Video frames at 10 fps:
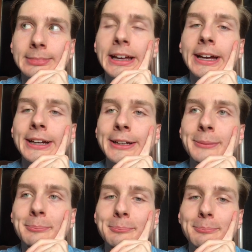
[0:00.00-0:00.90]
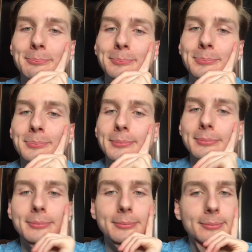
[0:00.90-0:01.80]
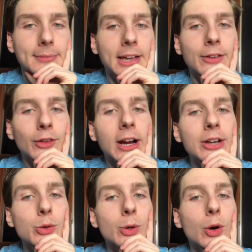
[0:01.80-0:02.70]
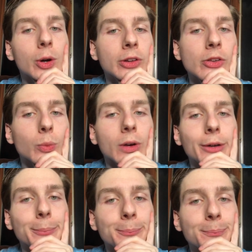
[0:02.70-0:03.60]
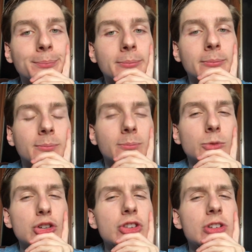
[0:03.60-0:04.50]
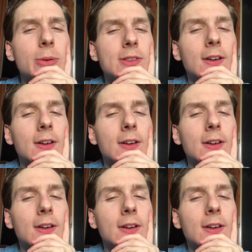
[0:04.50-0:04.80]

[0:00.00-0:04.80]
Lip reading: Hey, I forgot to record this one. Just know it's